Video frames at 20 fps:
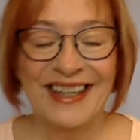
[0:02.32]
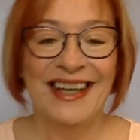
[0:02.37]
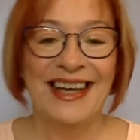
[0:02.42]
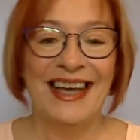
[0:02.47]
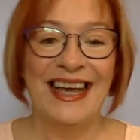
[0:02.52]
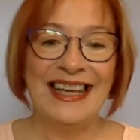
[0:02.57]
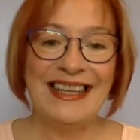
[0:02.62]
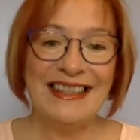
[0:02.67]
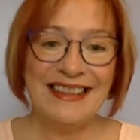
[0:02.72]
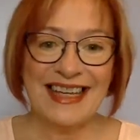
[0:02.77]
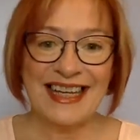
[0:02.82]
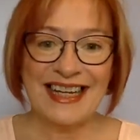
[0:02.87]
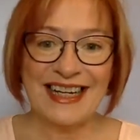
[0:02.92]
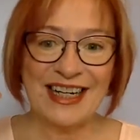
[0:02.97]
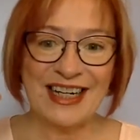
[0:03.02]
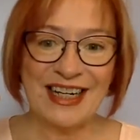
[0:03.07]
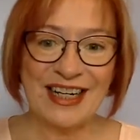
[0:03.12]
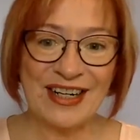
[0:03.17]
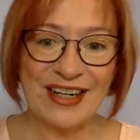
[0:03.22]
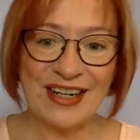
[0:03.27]
Hey
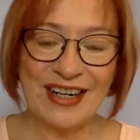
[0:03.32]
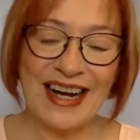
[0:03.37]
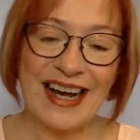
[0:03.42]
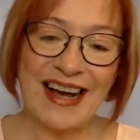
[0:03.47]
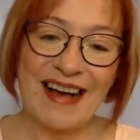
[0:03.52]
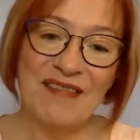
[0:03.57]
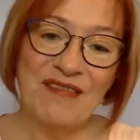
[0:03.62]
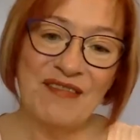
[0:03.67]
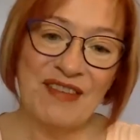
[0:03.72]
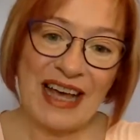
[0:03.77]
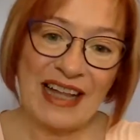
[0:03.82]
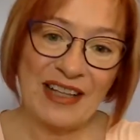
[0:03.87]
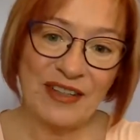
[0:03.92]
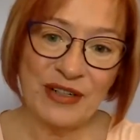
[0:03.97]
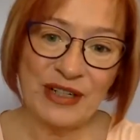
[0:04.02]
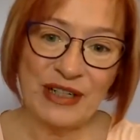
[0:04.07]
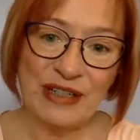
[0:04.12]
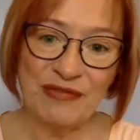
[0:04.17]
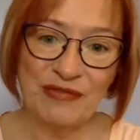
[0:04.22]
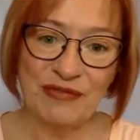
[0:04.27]
there, I'm
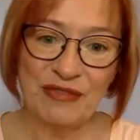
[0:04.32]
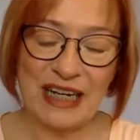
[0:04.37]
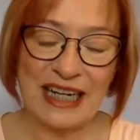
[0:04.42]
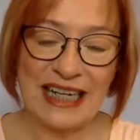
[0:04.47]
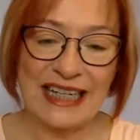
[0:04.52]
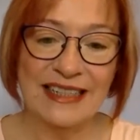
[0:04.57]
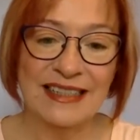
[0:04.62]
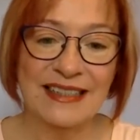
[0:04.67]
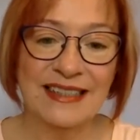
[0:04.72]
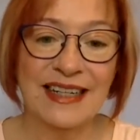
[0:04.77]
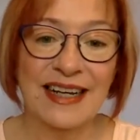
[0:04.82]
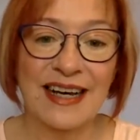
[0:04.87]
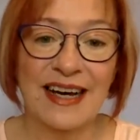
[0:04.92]
Valerie Friend.